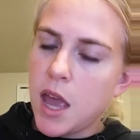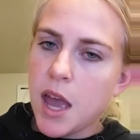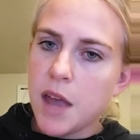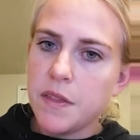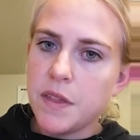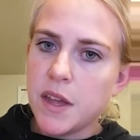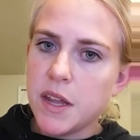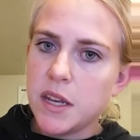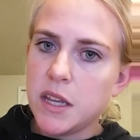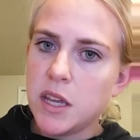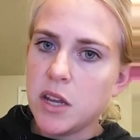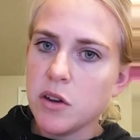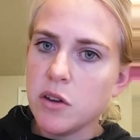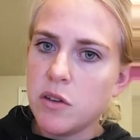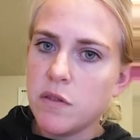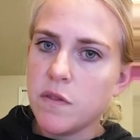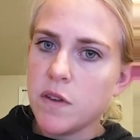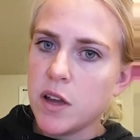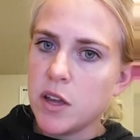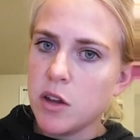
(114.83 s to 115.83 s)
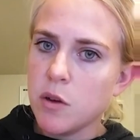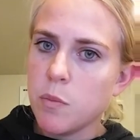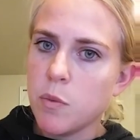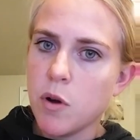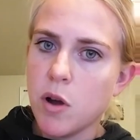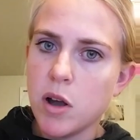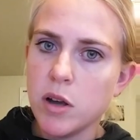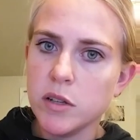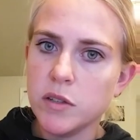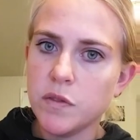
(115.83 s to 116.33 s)
And then here you've got your
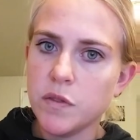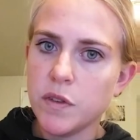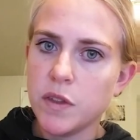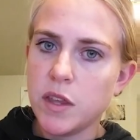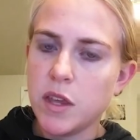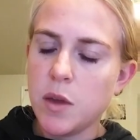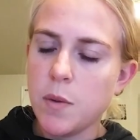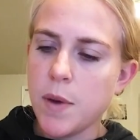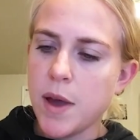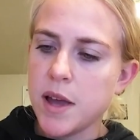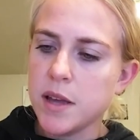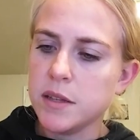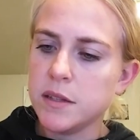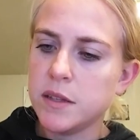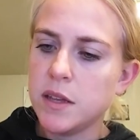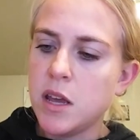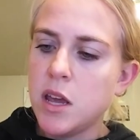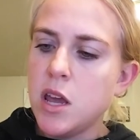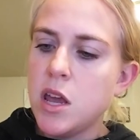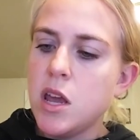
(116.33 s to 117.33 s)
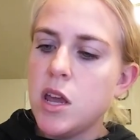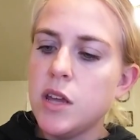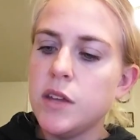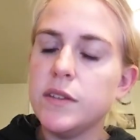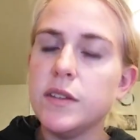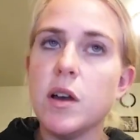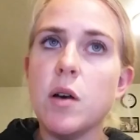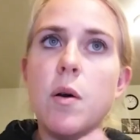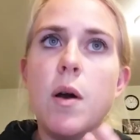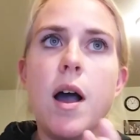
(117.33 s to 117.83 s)
prongs for the US.
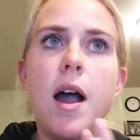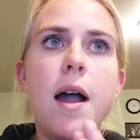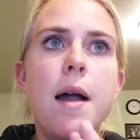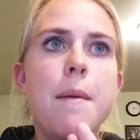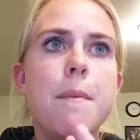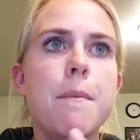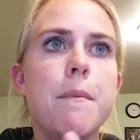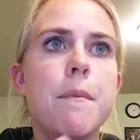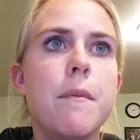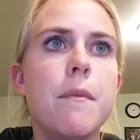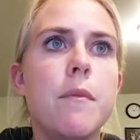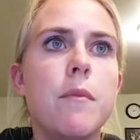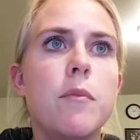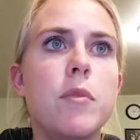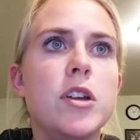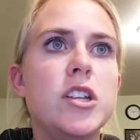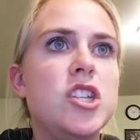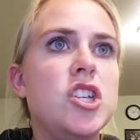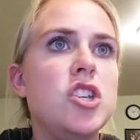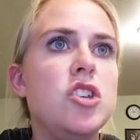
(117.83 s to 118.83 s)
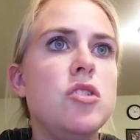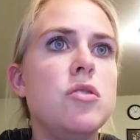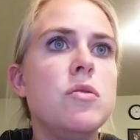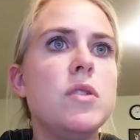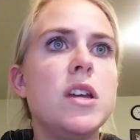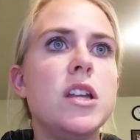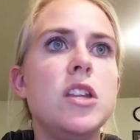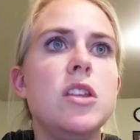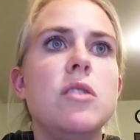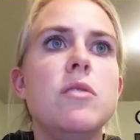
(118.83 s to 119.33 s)
So, which you
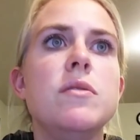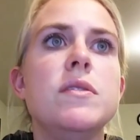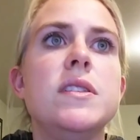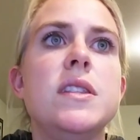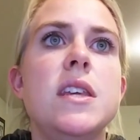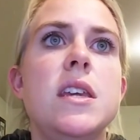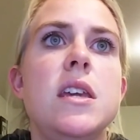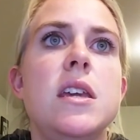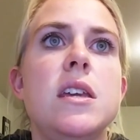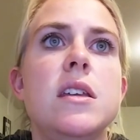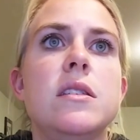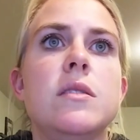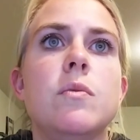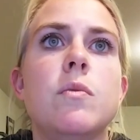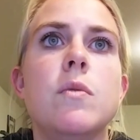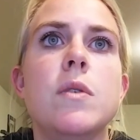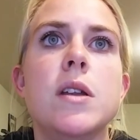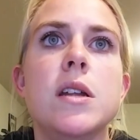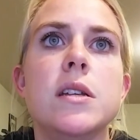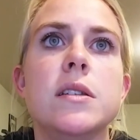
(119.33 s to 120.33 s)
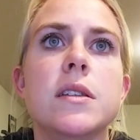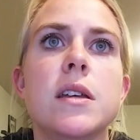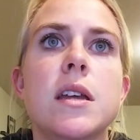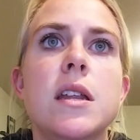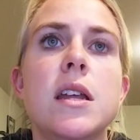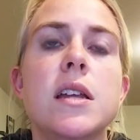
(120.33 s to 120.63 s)
can use these, what is it?